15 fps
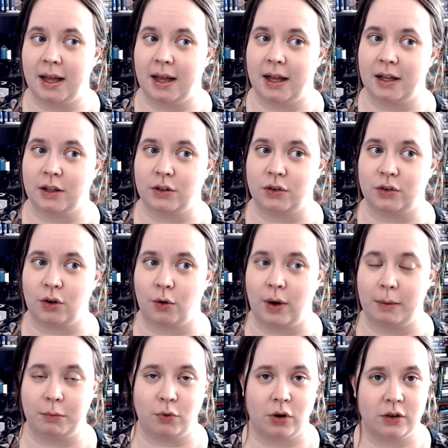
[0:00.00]
So
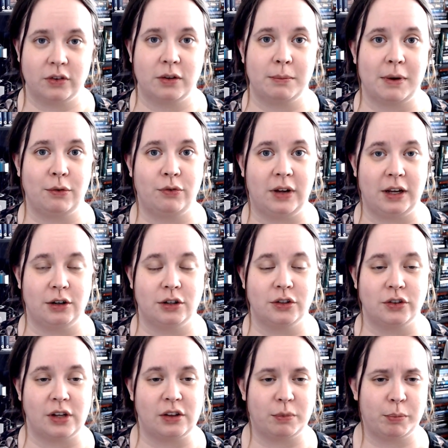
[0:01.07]
I'm crossing my
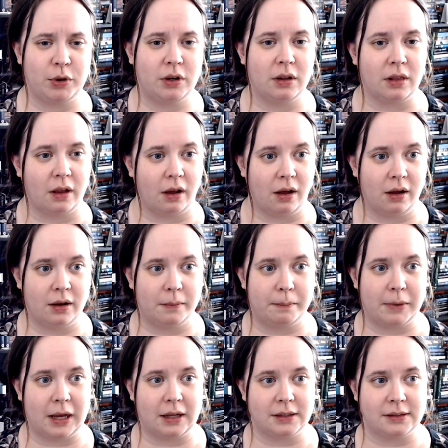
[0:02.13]
fingers. It's pretty long,
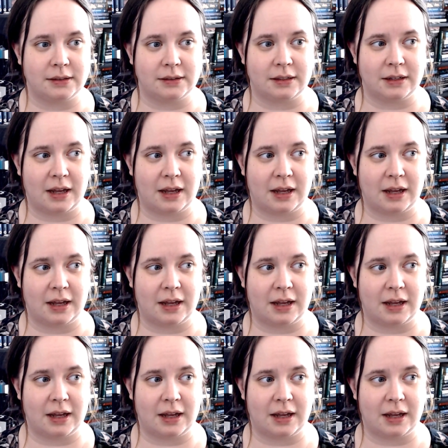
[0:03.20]
but